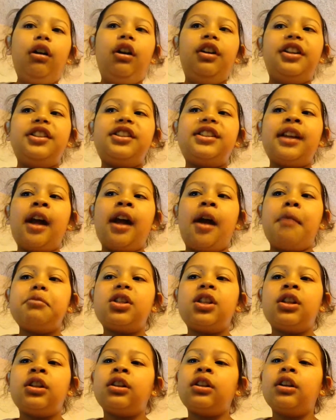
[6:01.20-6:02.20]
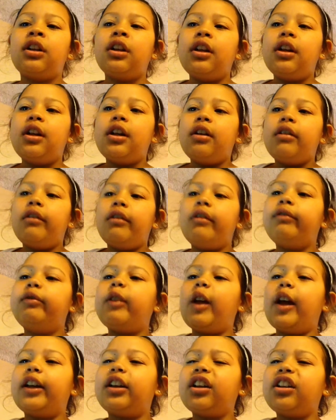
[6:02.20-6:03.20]
on a Samsung.
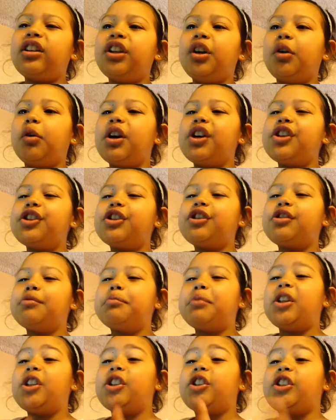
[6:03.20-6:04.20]
Like you were to be